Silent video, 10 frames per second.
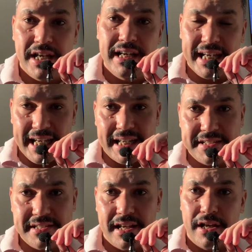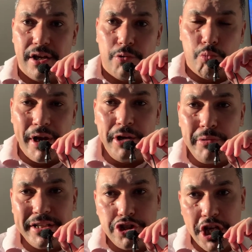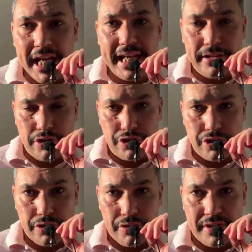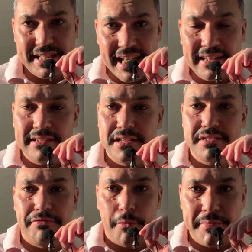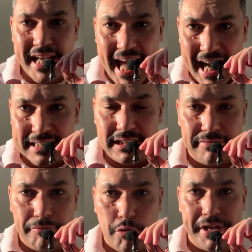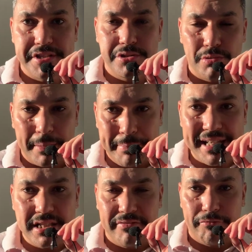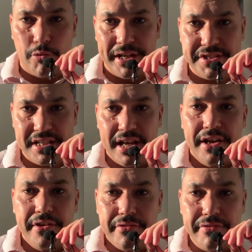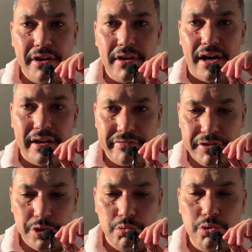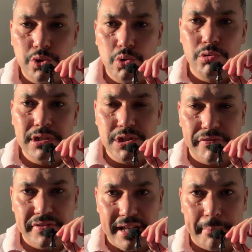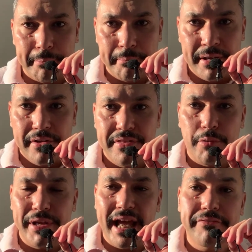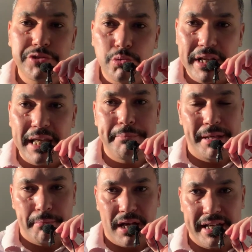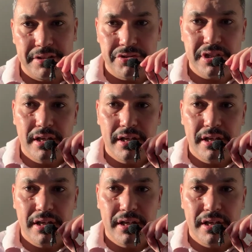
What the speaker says: is when we change the sentence from the active voice to the passive voice, there are a few rules of thumb that we have to keep in mind.